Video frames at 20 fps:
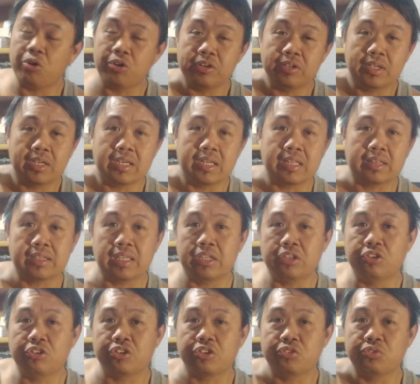on the
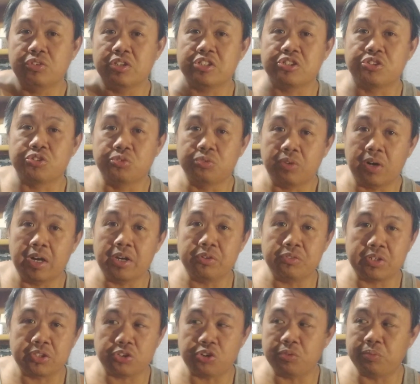Nintendo Switch 1
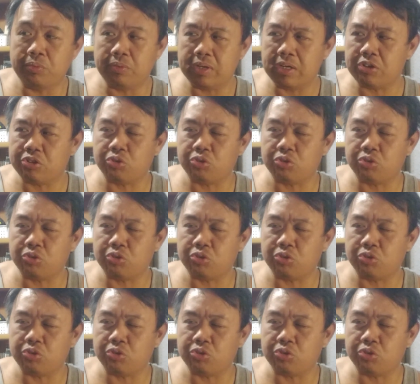right over here.